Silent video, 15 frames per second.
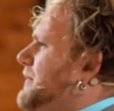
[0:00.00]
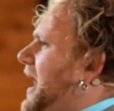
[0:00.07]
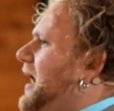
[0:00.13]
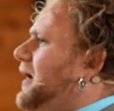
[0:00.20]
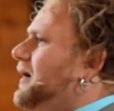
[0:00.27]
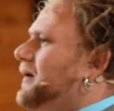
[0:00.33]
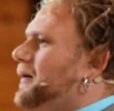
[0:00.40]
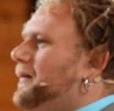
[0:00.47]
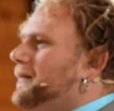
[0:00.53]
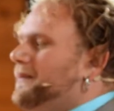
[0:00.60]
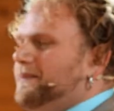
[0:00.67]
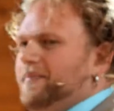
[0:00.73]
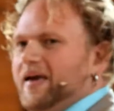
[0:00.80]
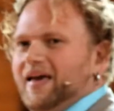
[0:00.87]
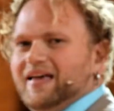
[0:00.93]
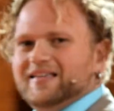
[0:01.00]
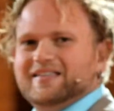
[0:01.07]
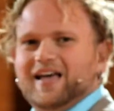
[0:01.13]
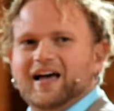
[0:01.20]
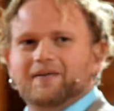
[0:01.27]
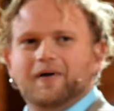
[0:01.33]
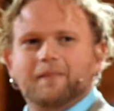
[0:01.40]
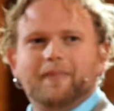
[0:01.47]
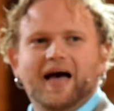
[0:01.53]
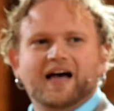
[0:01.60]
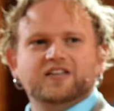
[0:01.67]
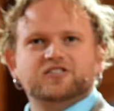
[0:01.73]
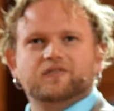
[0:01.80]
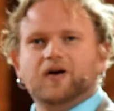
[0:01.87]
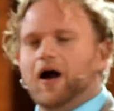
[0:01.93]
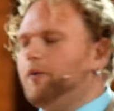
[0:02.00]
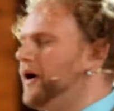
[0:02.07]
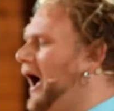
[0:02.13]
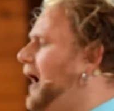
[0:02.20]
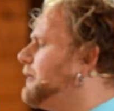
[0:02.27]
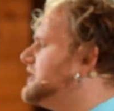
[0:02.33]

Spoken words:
about Pesach, about Passover. I